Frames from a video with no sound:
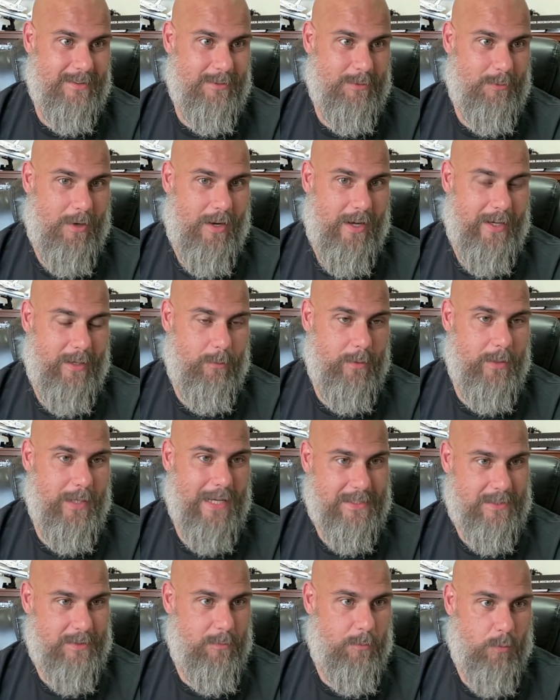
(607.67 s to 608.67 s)
right? We
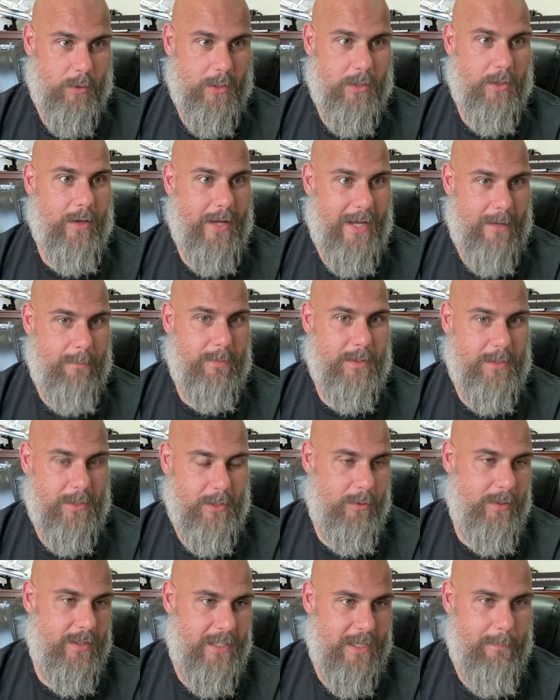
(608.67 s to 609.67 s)
had some real
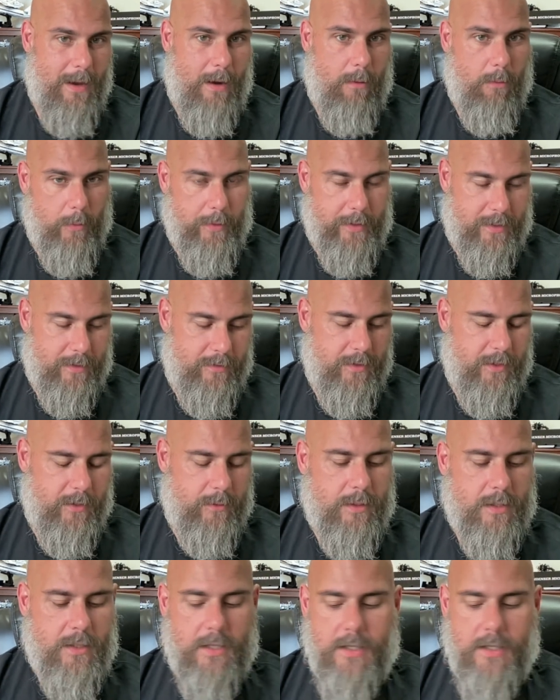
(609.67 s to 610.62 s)
ambiguity about what we could do.